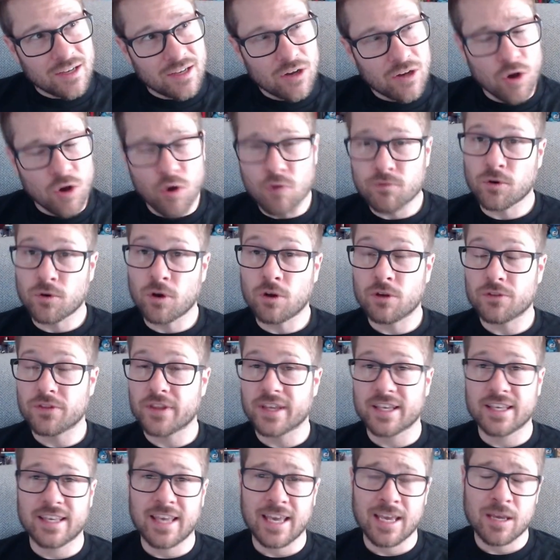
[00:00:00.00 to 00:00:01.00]
overall, the
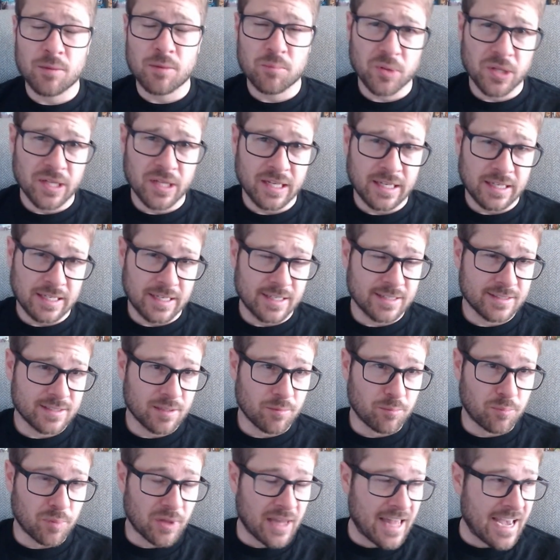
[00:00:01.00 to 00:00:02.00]
gameplay is a
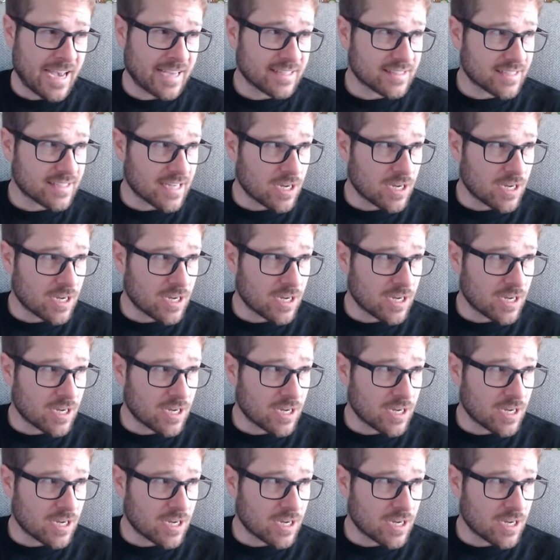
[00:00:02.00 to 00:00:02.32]
blast.